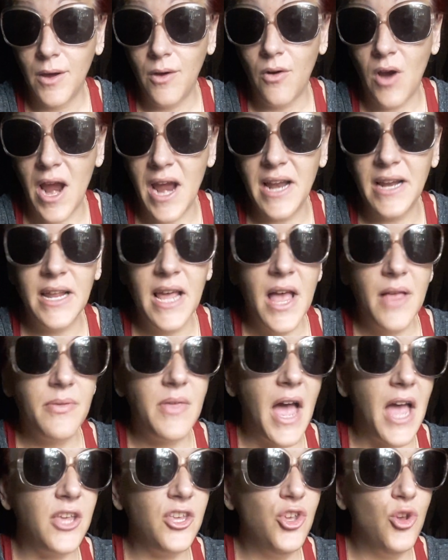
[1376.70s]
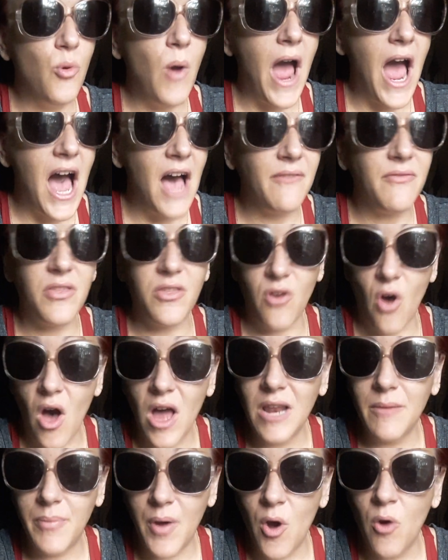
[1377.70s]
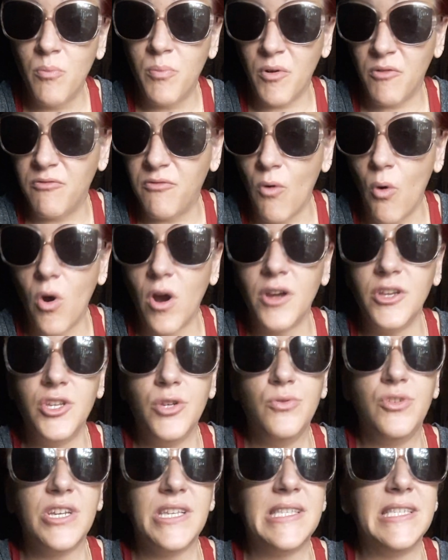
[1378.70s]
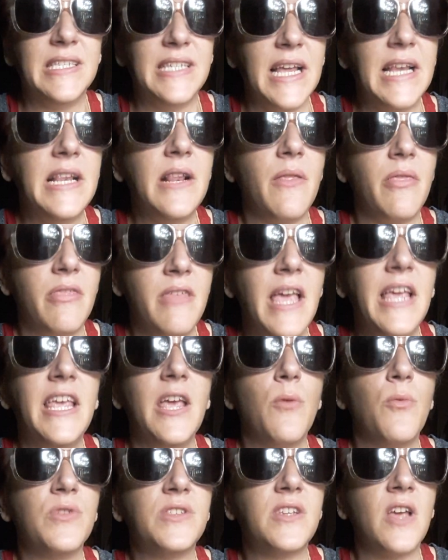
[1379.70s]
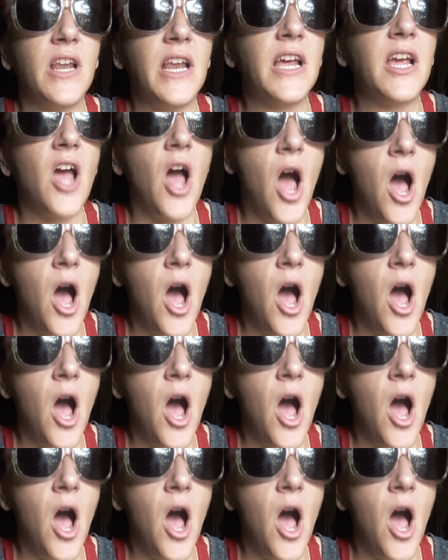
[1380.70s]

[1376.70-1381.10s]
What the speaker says: right? That you have thought about before. You just didn't think it was going to